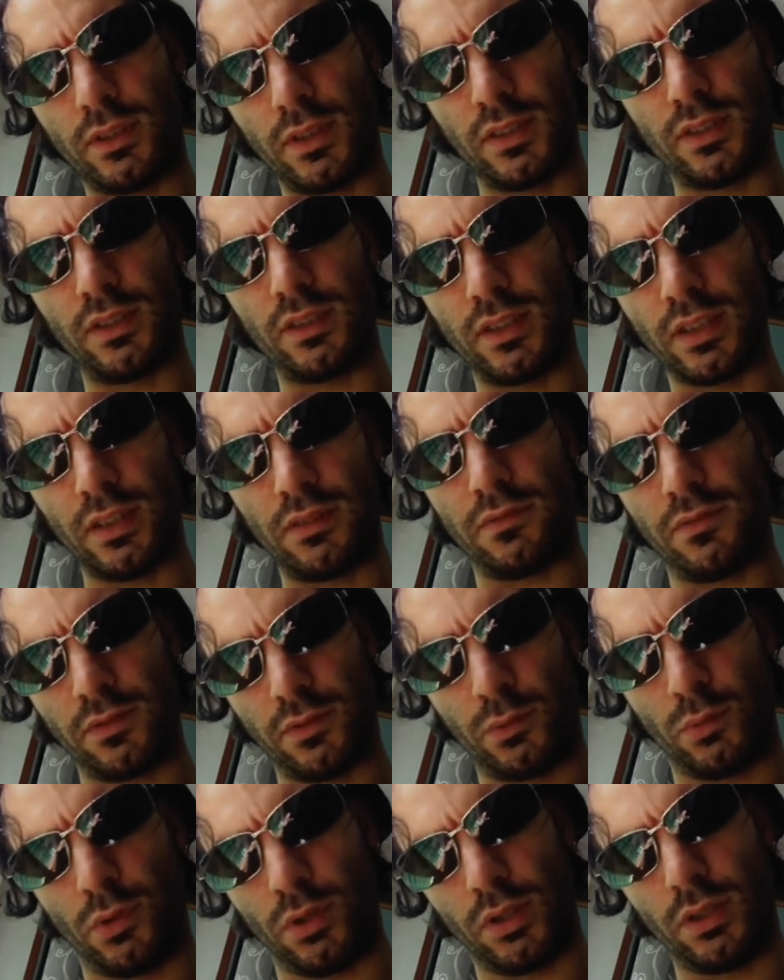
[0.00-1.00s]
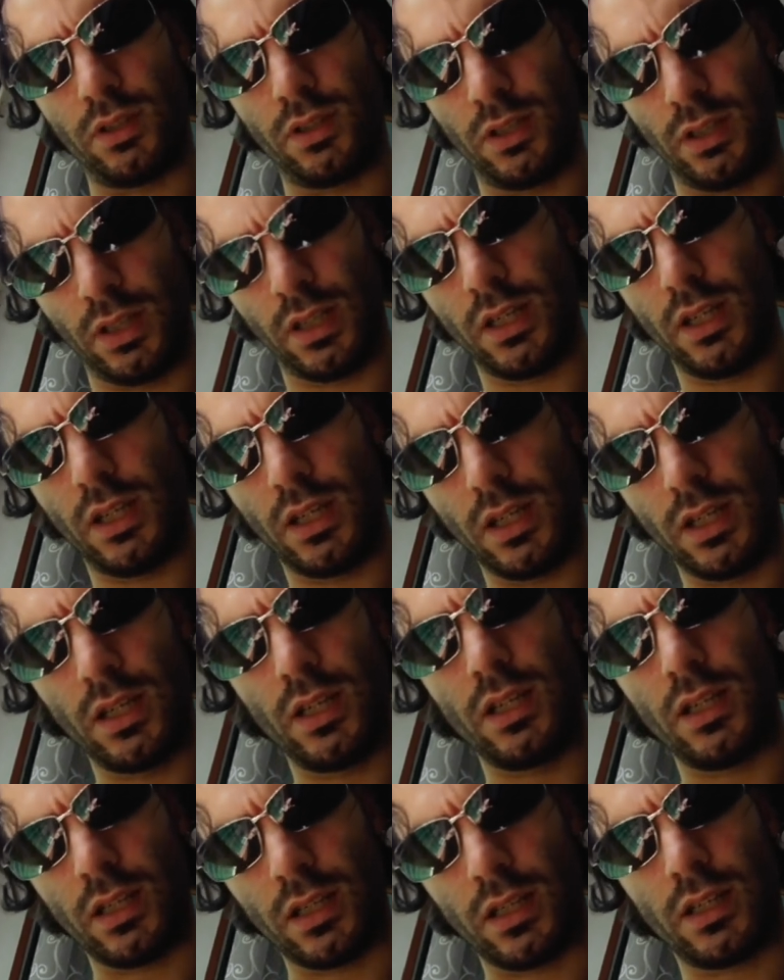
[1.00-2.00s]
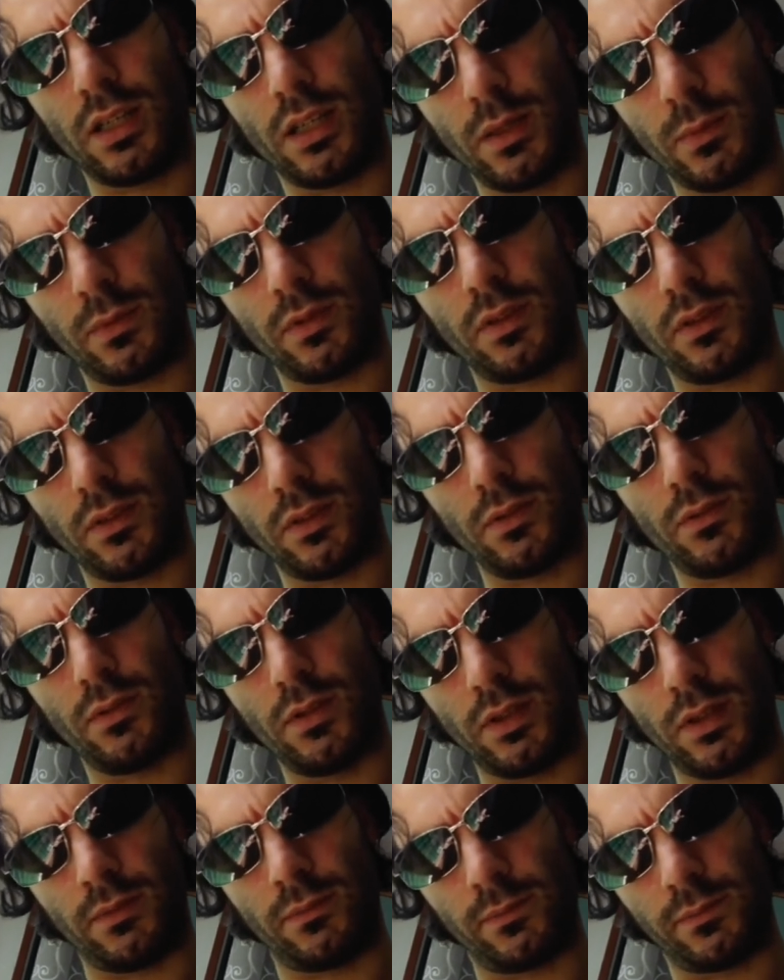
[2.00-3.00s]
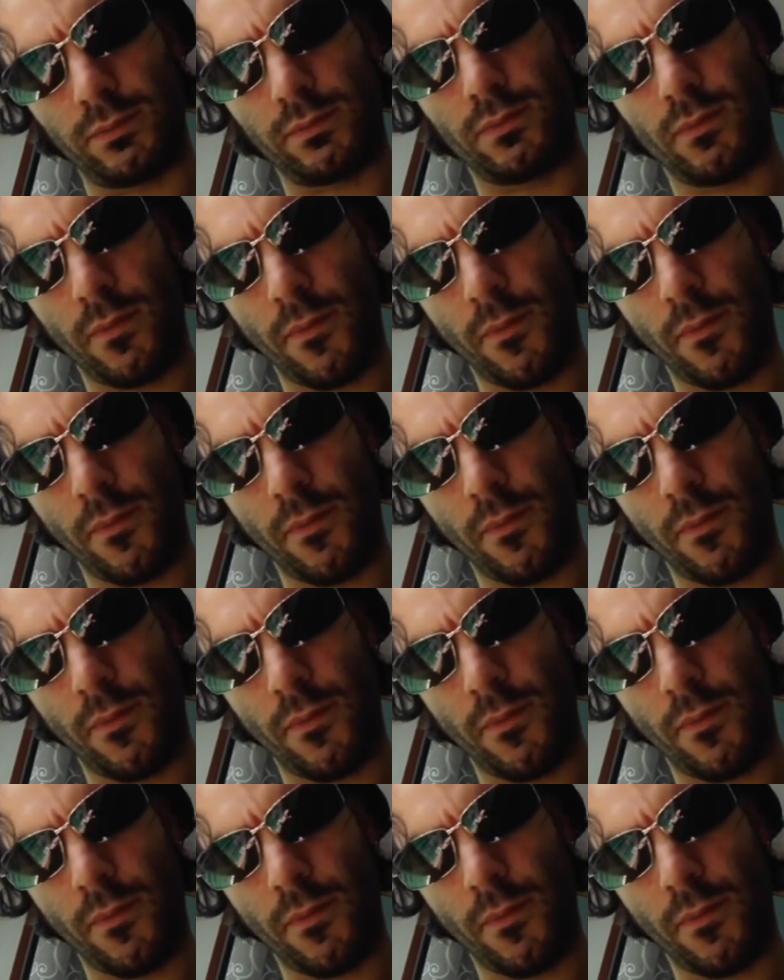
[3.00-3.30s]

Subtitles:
things in life in the world. Absolutely.